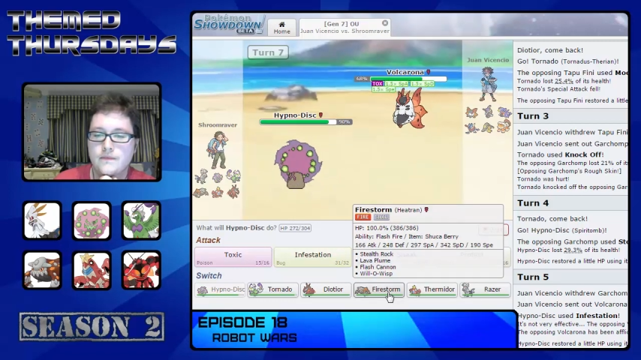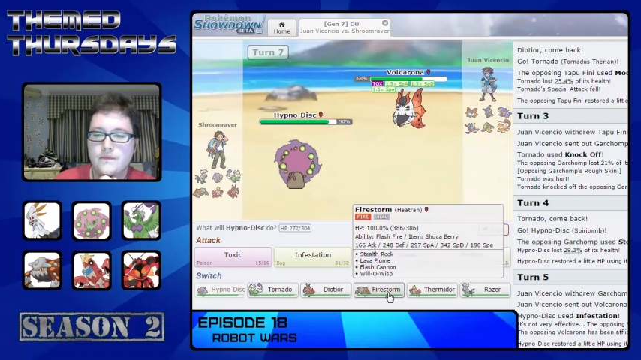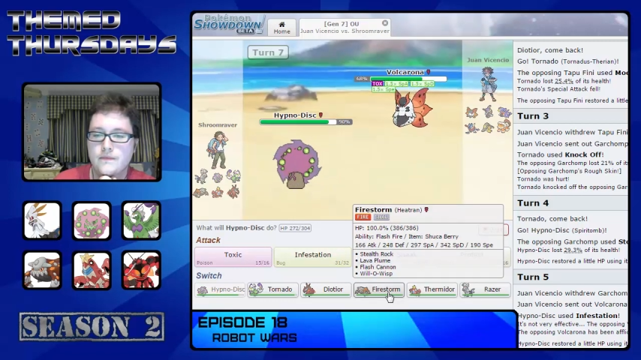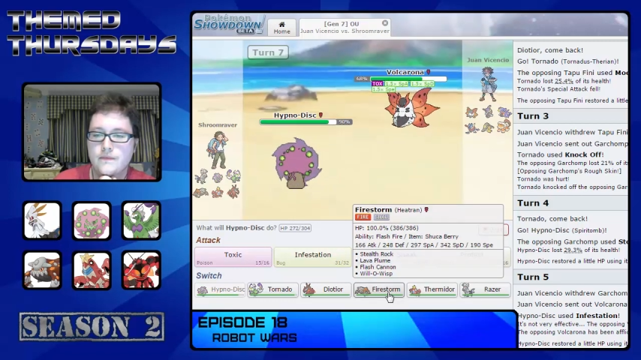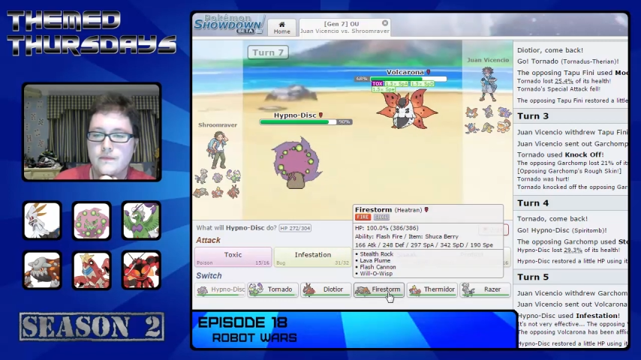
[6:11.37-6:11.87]

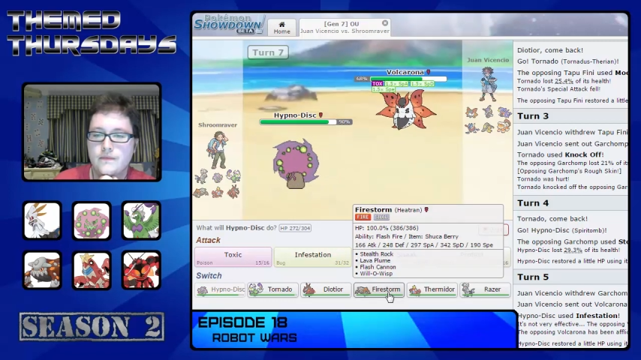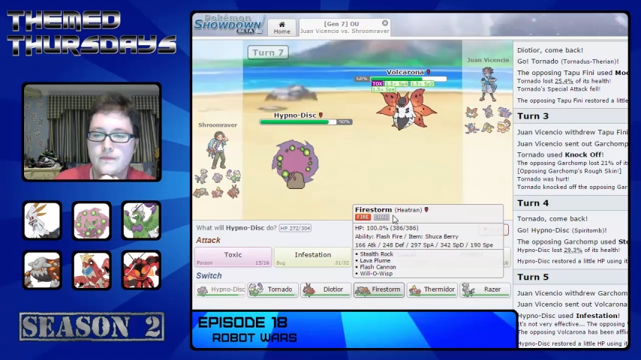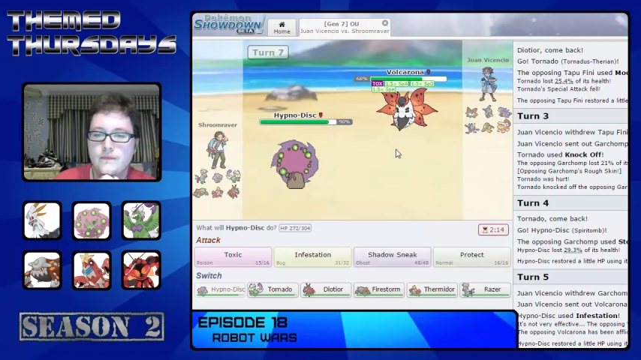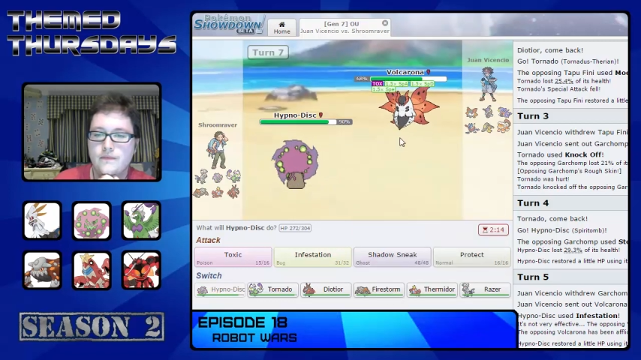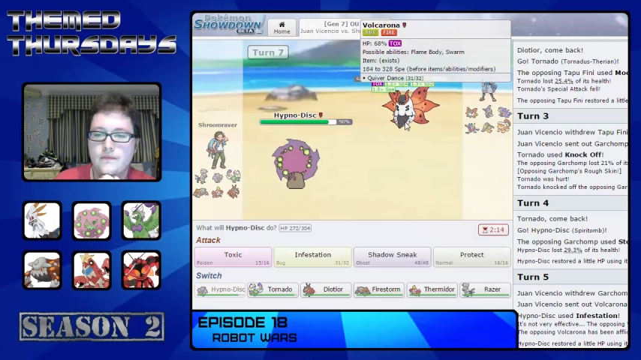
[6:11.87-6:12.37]

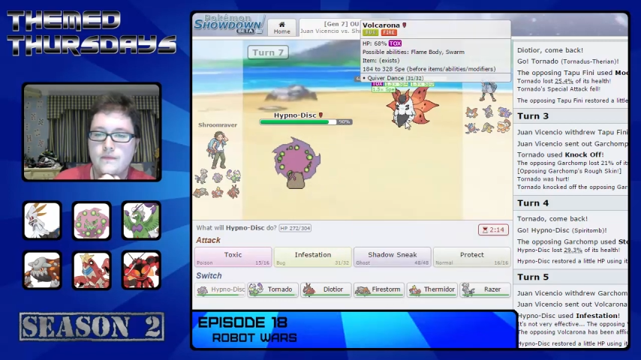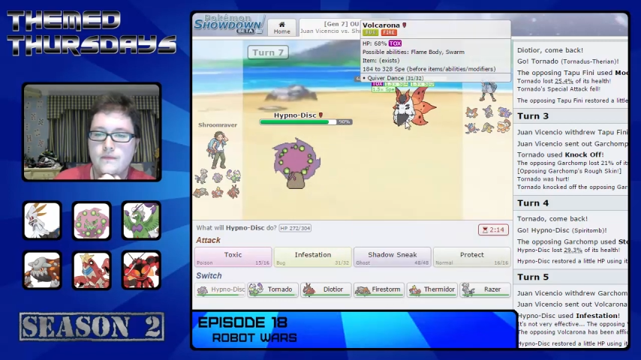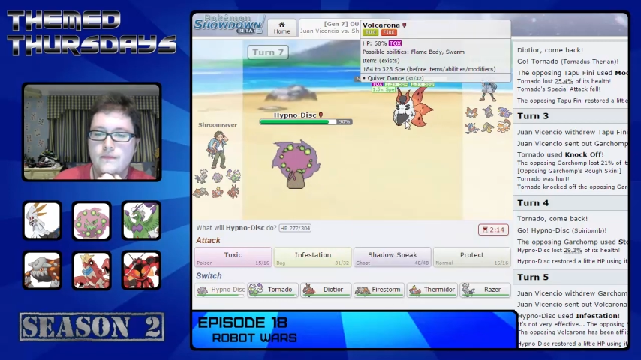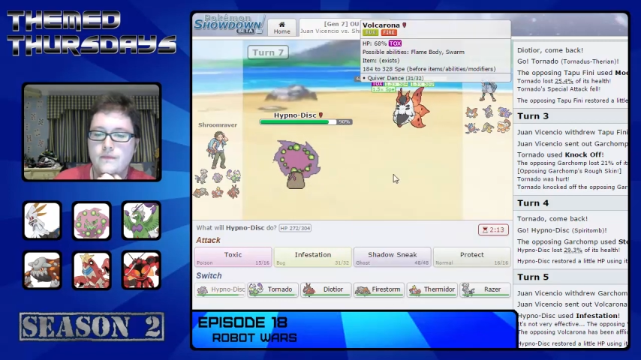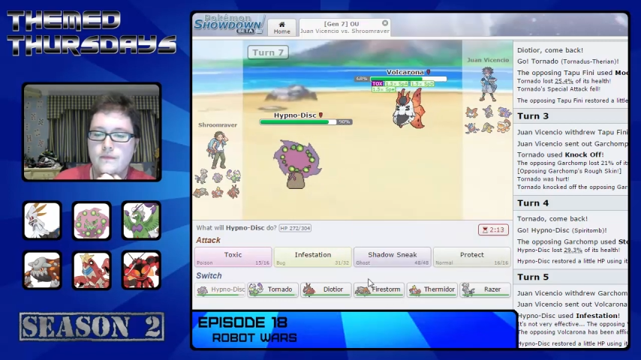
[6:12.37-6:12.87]

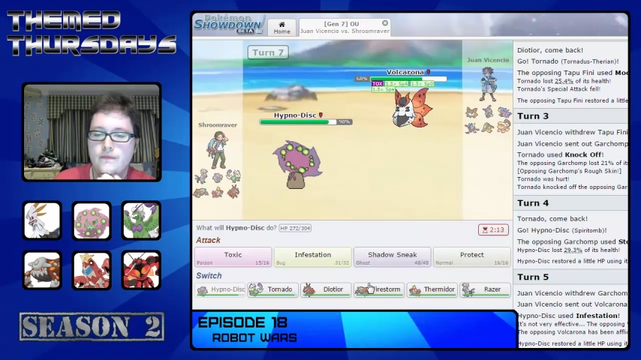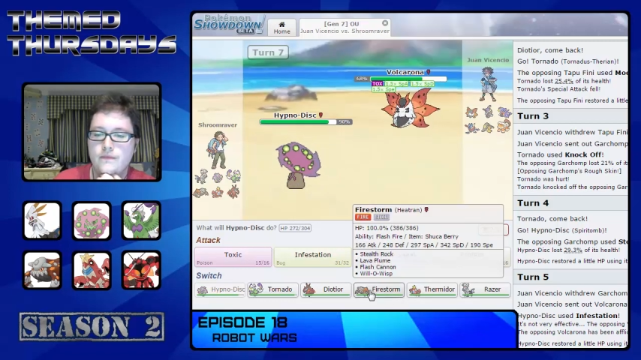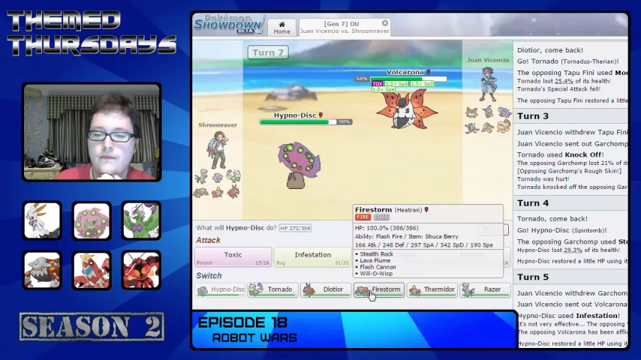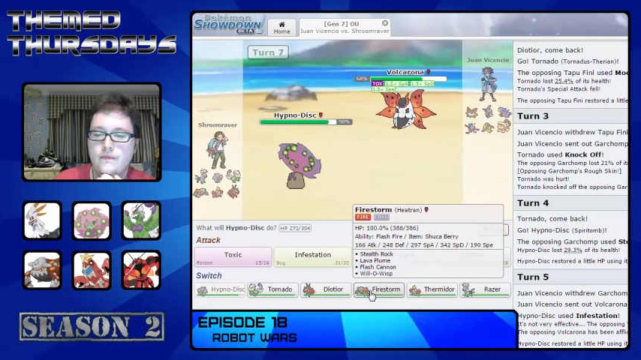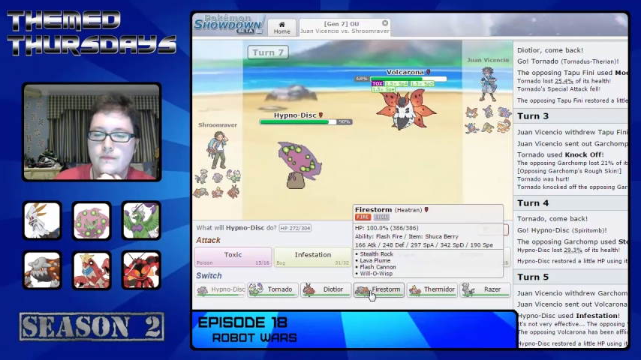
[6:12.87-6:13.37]

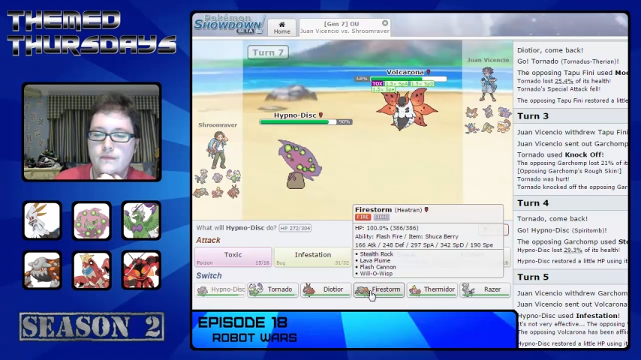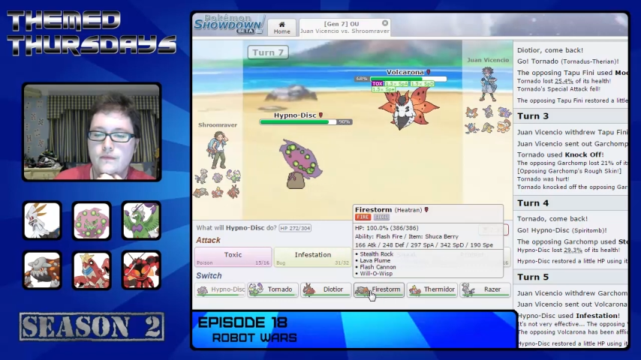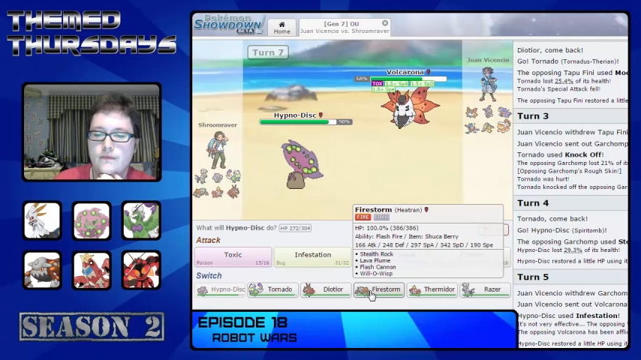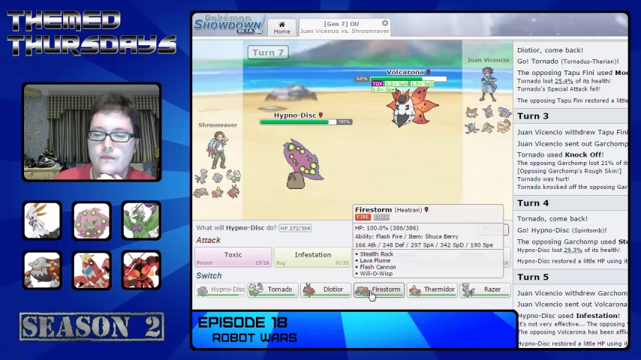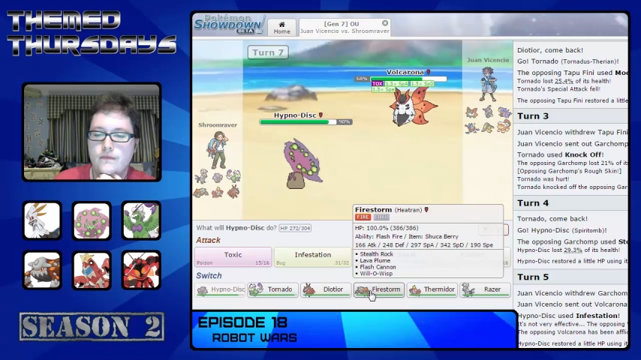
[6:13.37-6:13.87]

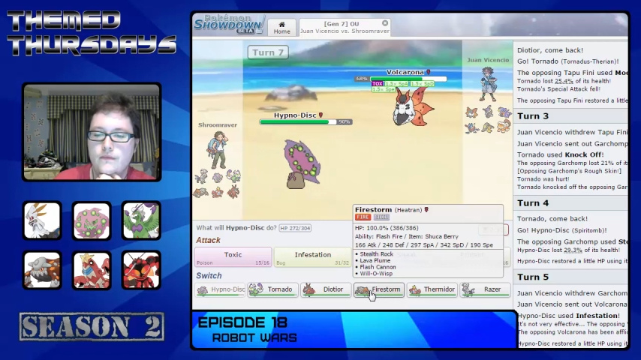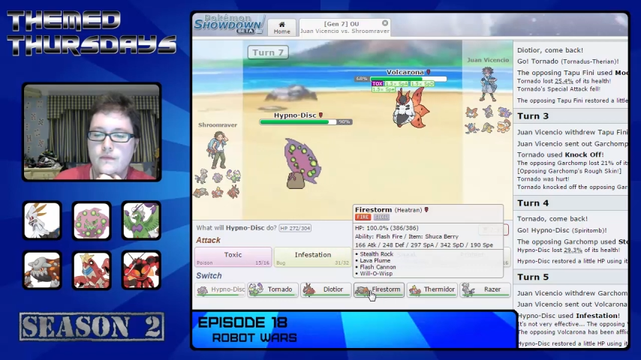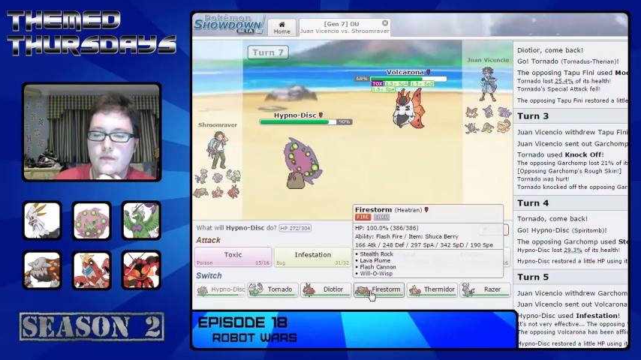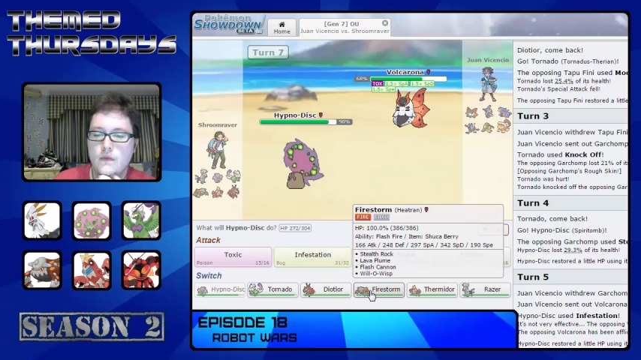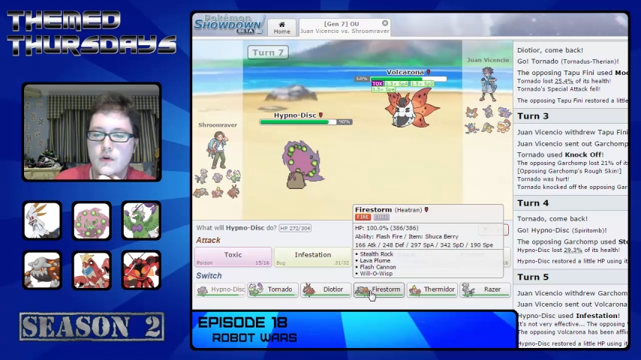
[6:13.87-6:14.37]

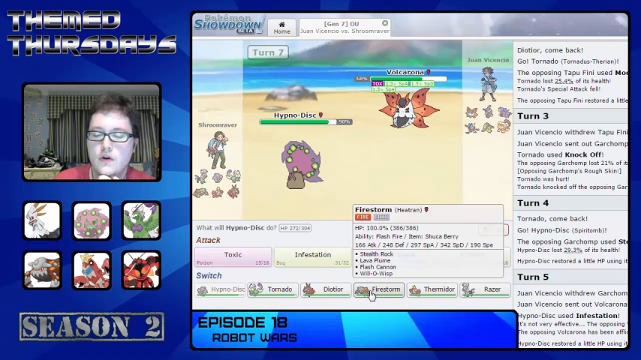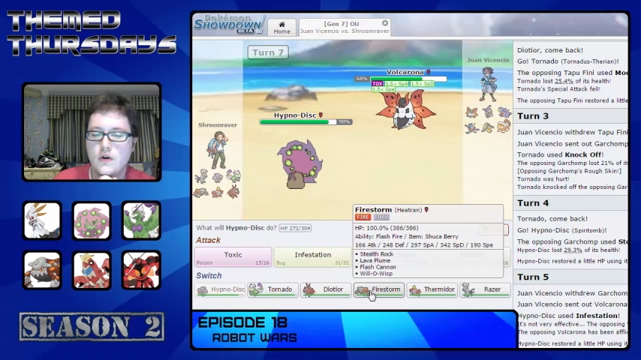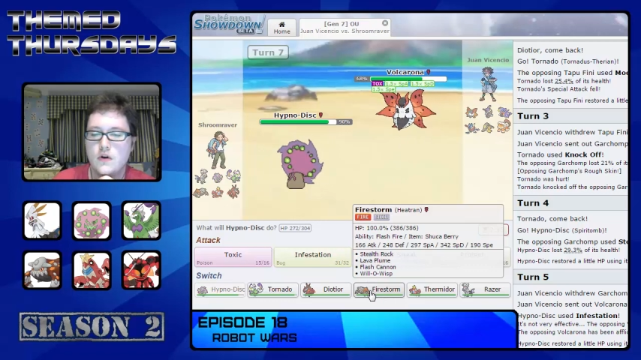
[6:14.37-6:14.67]
Nothing is said.